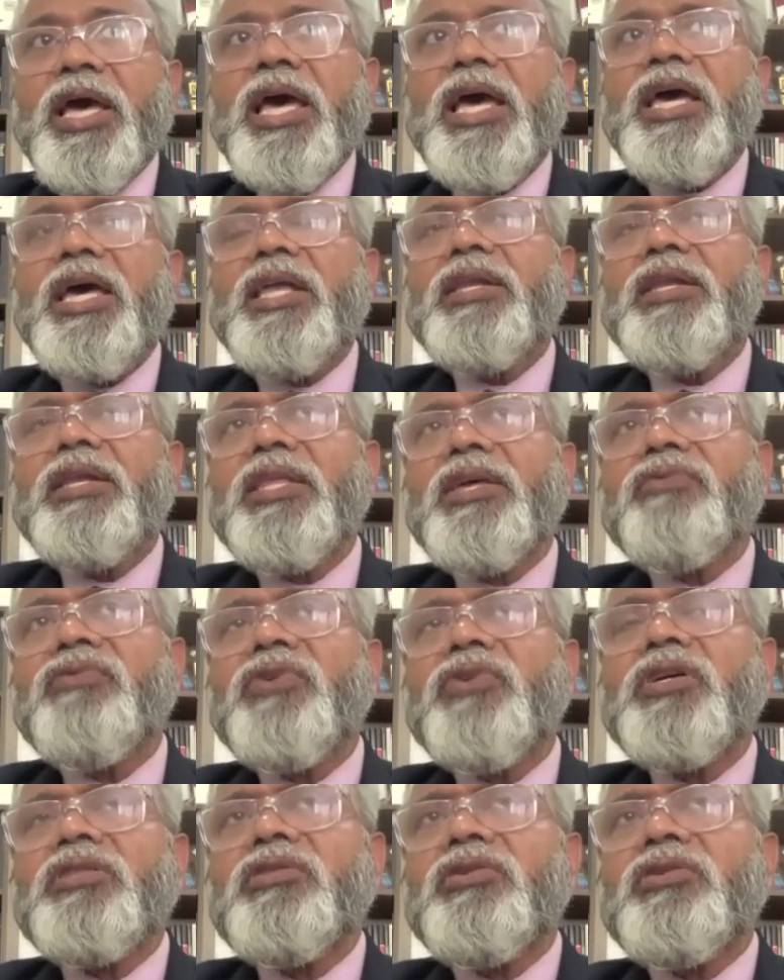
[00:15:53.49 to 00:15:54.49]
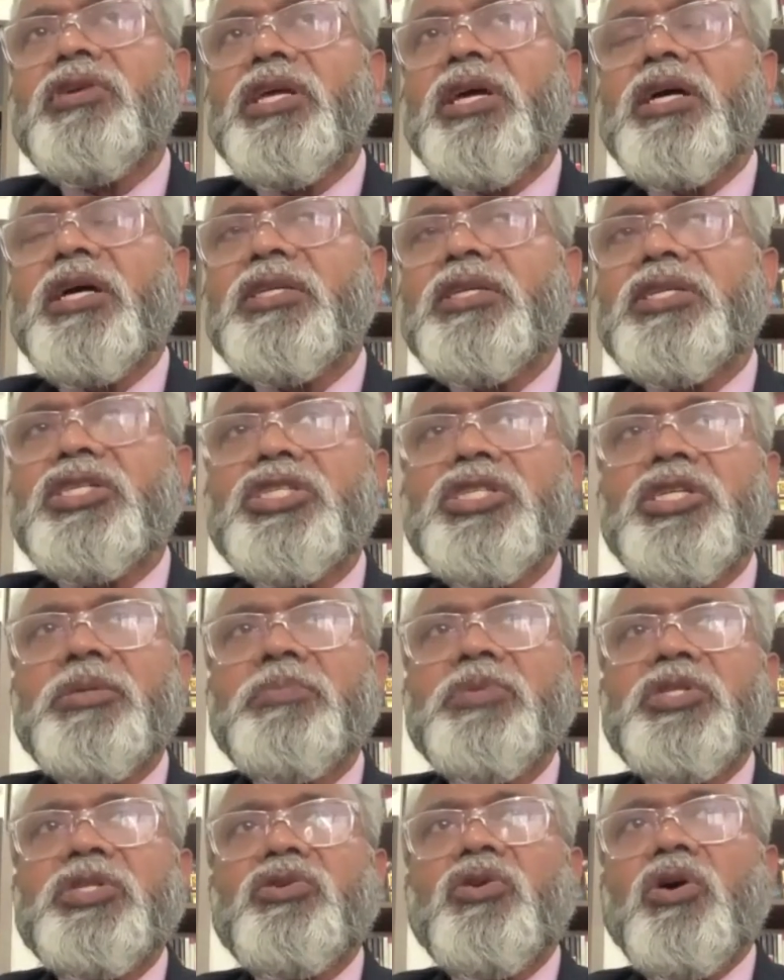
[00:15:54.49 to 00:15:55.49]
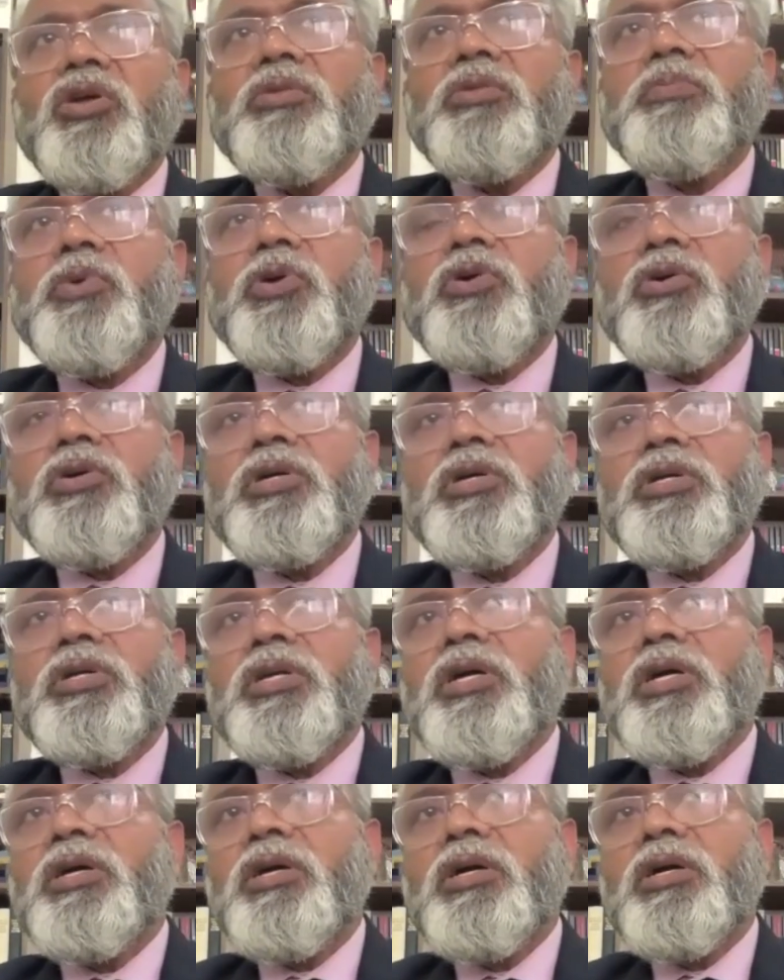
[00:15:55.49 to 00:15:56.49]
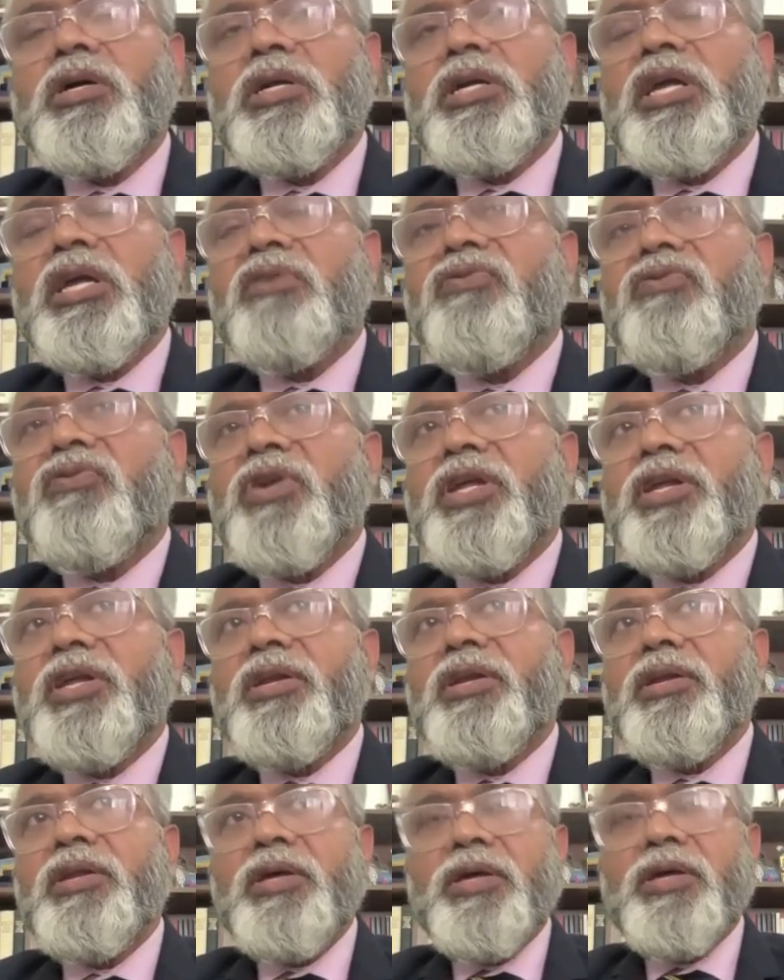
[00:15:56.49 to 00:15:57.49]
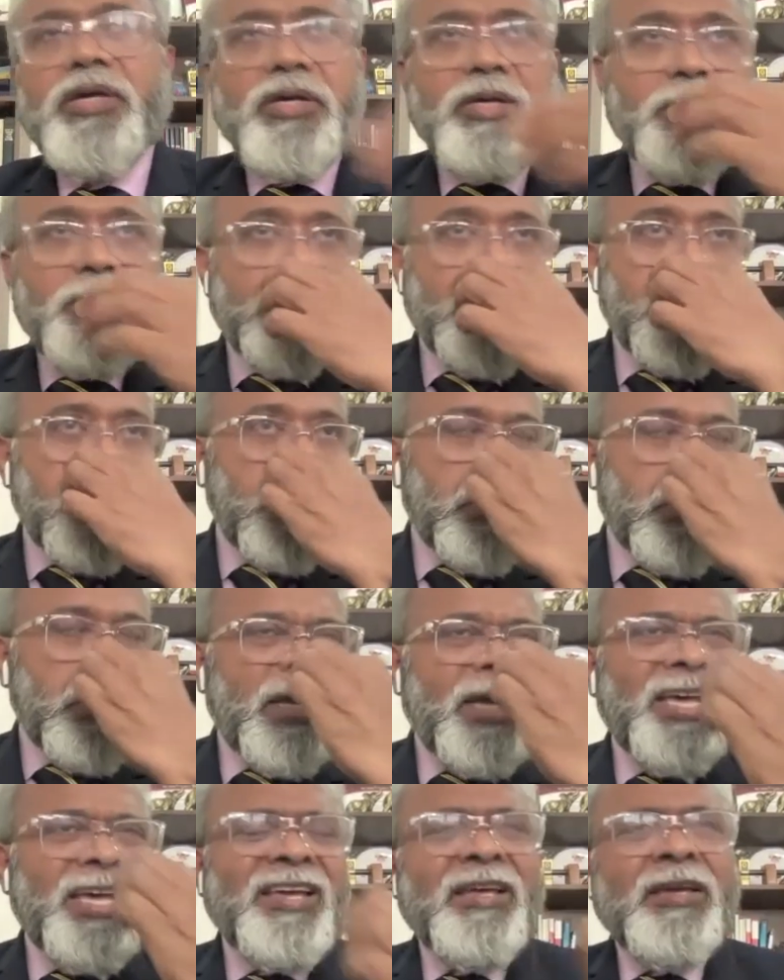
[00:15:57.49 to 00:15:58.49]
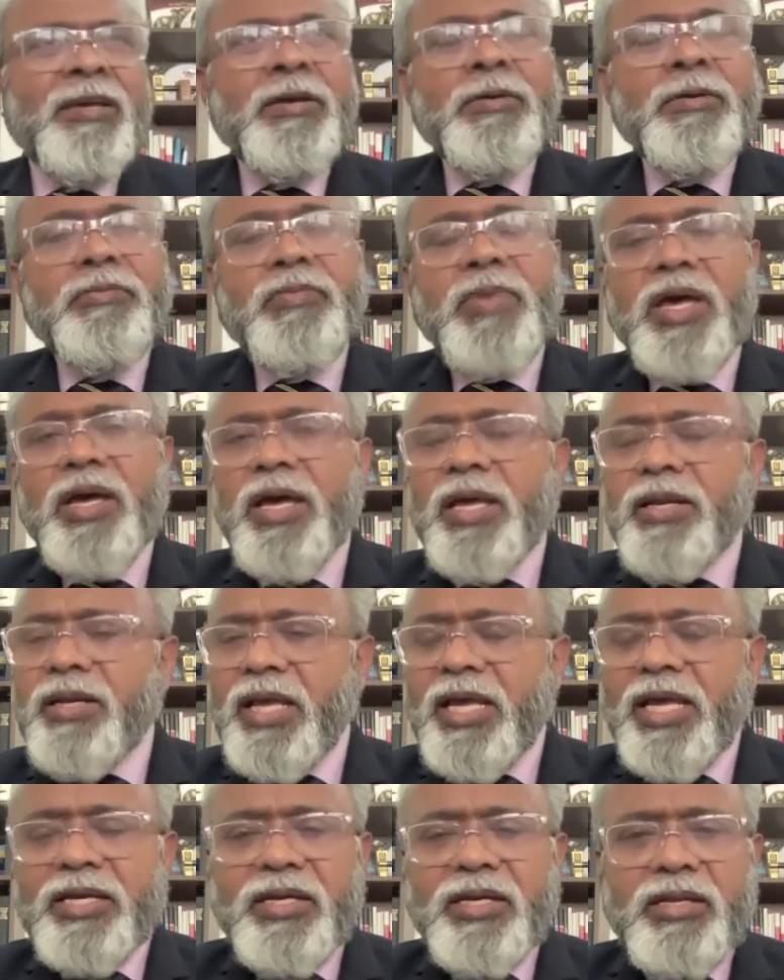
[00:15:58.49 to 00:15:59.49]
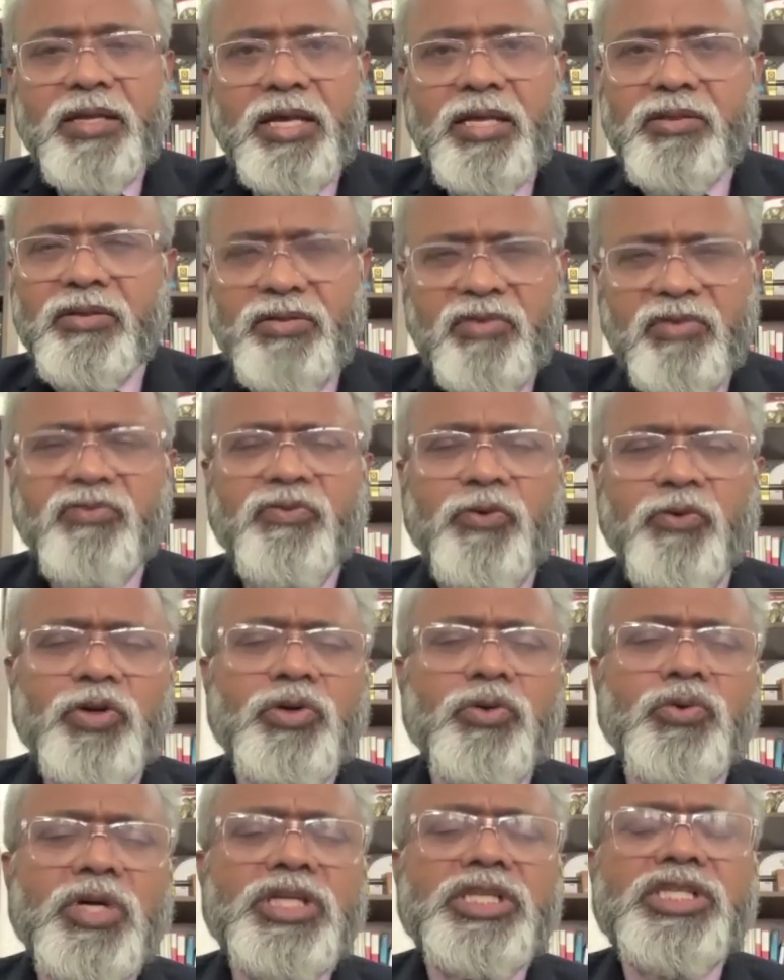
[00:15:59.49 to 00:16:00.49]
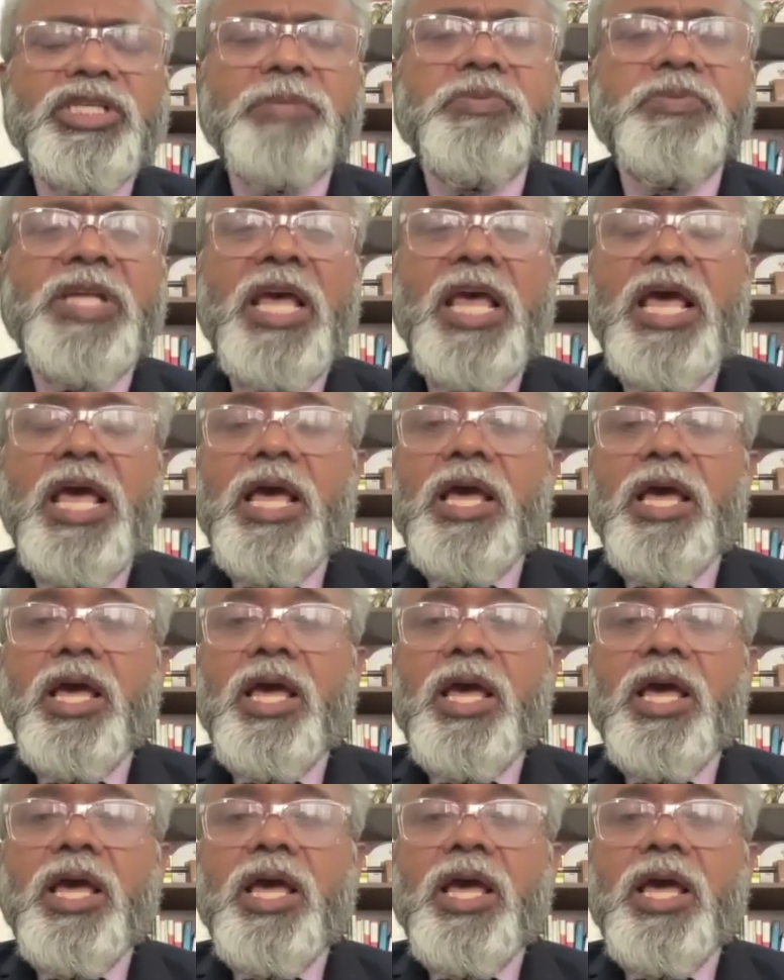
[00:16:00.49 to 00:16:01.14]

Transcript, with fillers: And there were three other ships, Northbrook, uh, Dufferin, uh, and, and, and, and the four total ships.